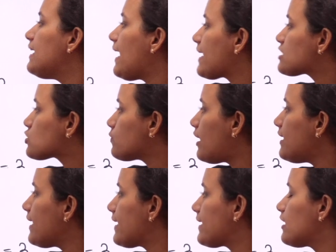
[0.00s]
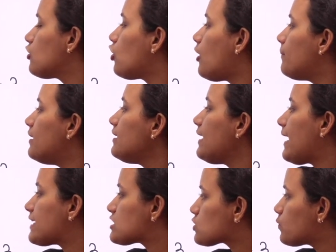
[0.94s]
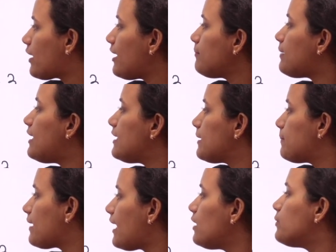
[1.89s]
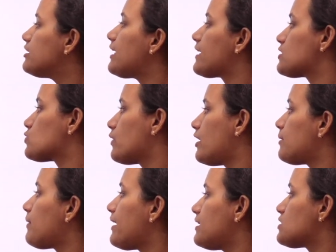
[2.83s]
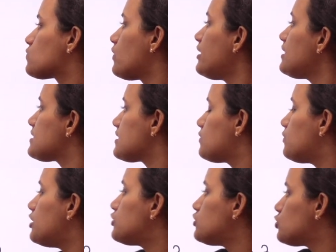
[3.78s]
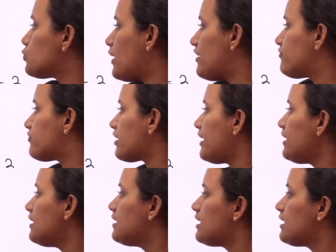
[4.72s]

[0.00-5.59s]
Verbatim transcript: x square taking common, x square multiplied with x square minus 1 is equal to 12, right?